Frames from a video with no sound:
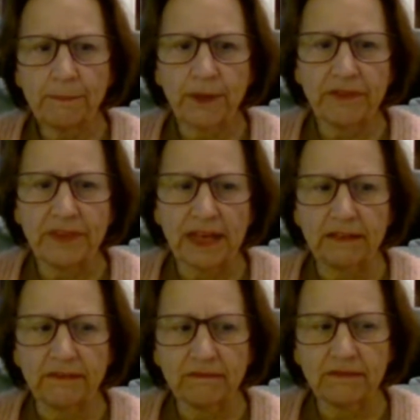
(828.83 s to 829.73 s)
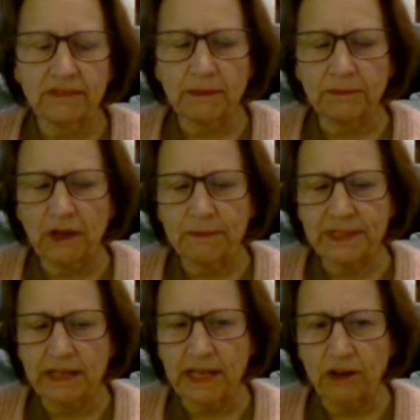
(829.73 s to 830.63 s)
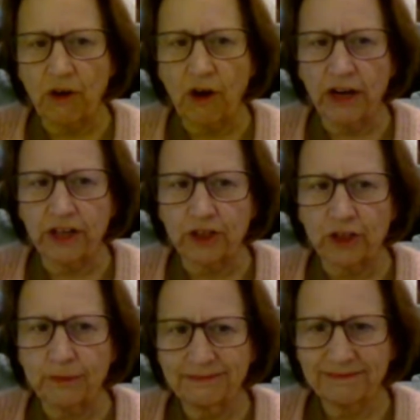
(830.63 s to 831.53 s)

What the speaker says: but then sometimes they get harder,